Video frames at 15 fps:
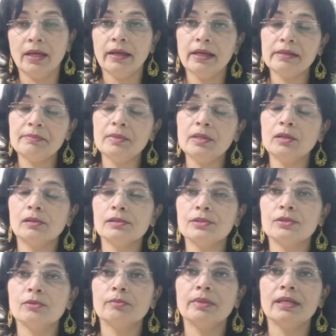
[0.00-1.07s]
It may
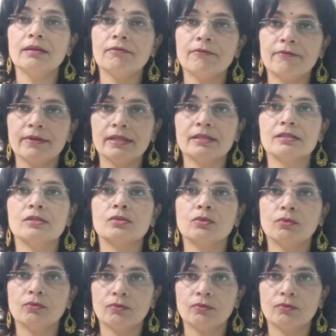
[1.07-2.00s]
also be face to